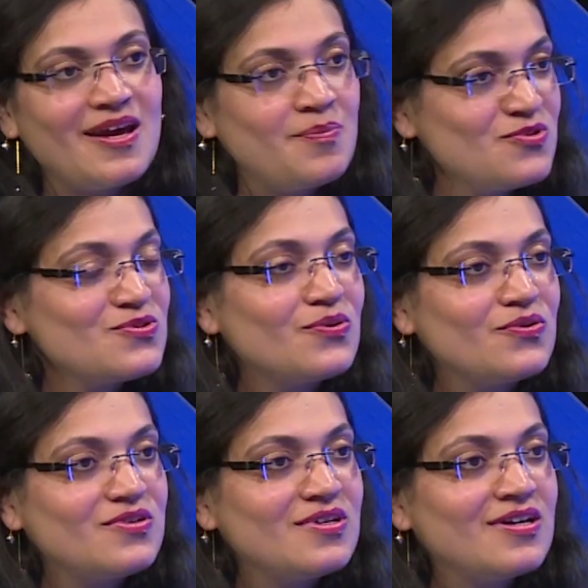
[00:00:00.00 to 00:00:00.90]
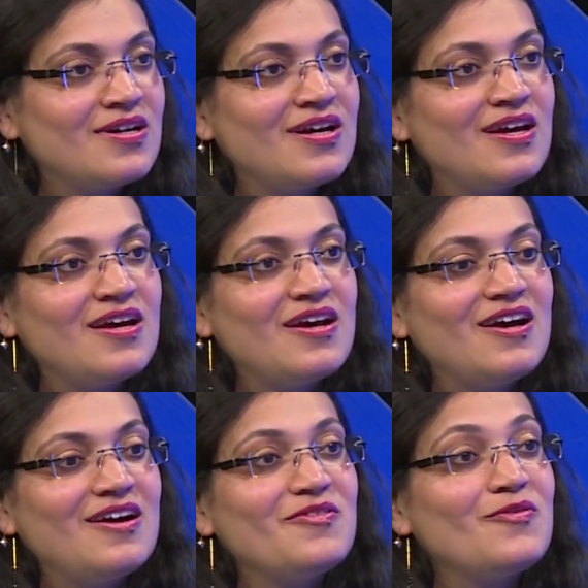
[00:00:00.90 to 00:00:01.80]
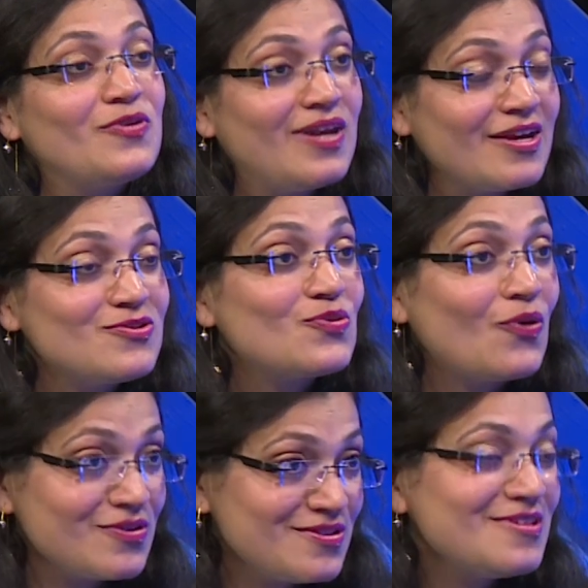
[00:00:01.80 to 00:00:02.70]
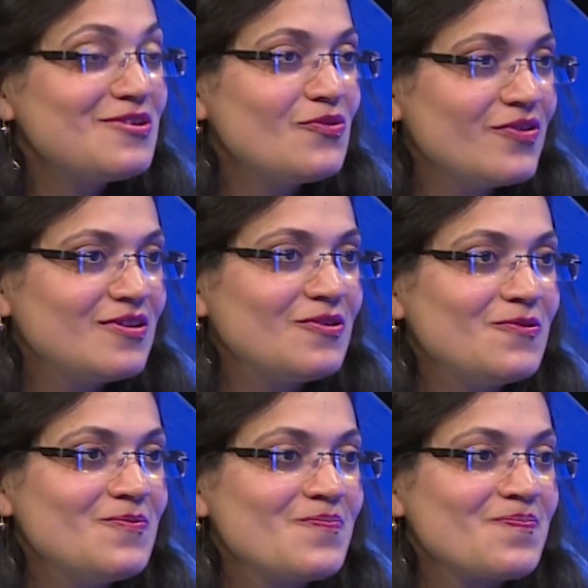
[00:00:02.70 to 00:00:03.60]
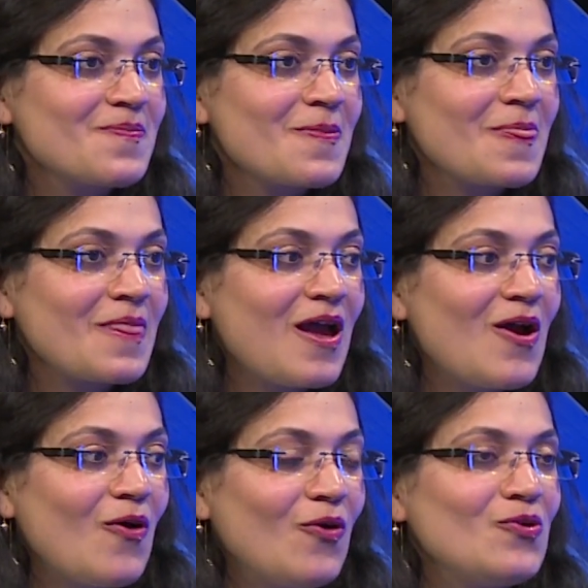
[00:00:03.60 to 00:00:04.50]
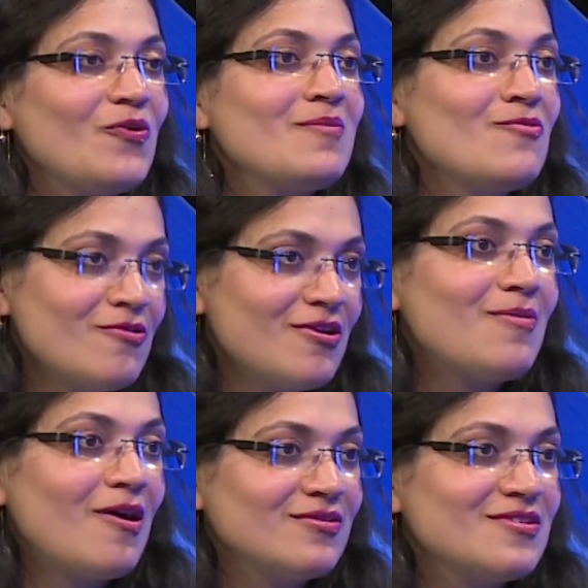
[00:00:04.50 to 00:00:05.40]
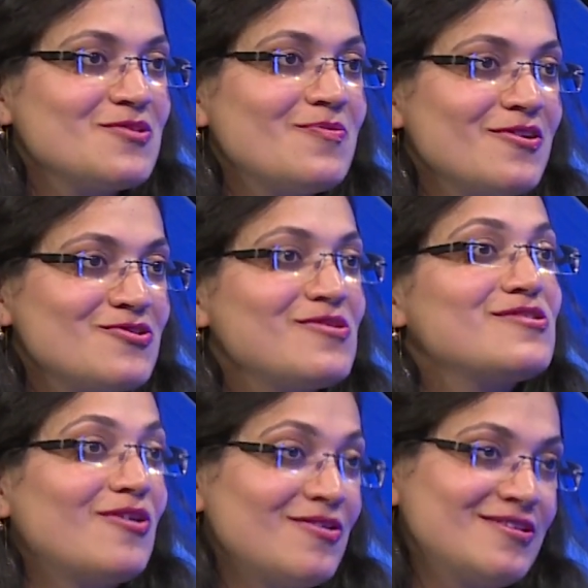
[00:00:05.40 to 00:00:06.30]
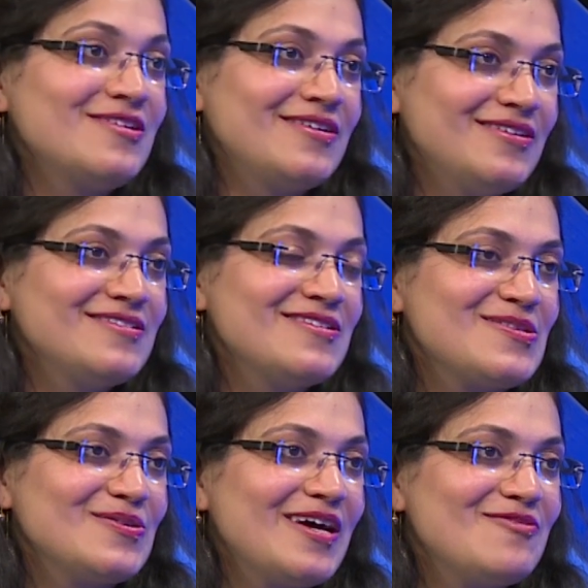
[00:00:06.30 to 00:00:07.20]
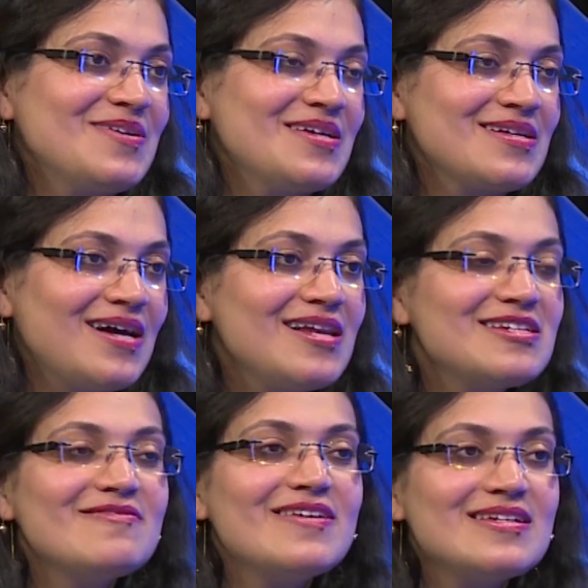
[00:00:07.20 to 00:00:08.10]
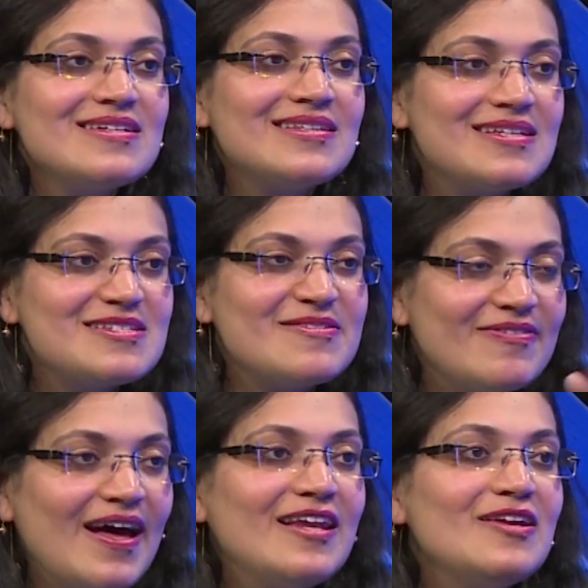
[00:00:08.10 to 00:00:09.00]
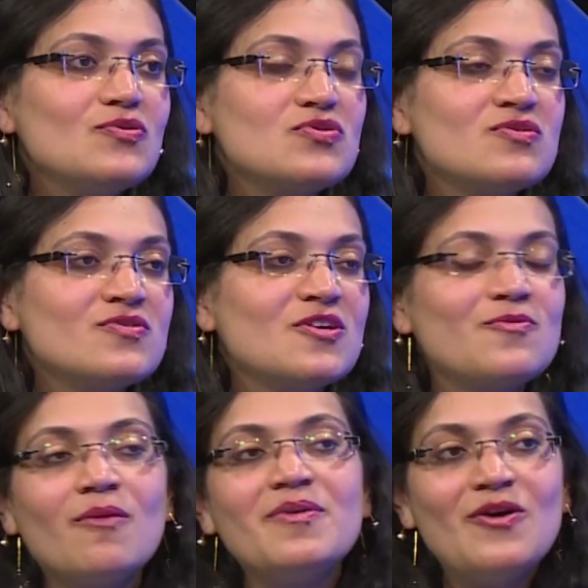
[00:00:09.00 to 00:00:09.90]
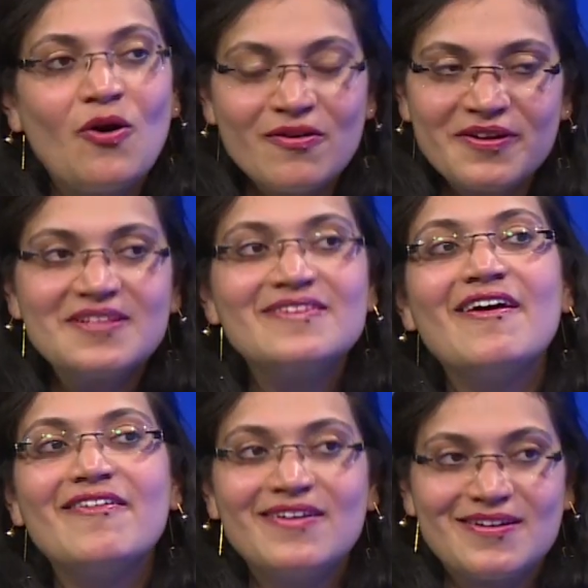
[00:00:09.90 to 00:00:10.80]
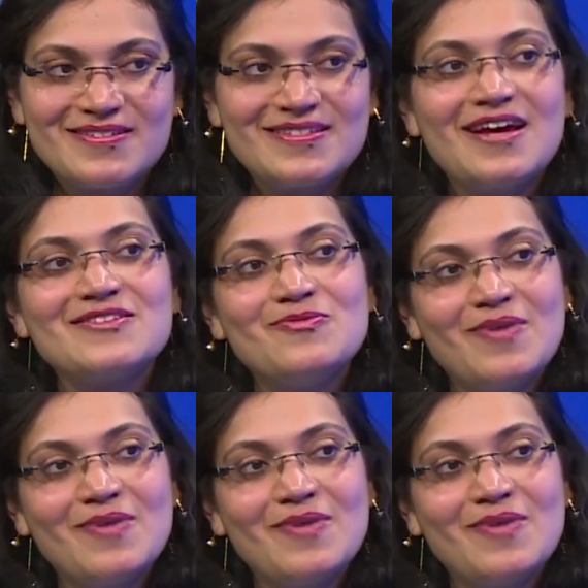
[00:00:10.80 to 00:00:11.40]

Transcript: episode uh, we would like to continue with you on knowing more about the spiritual doctor so that we can cultivate these values which are probably already there in us as you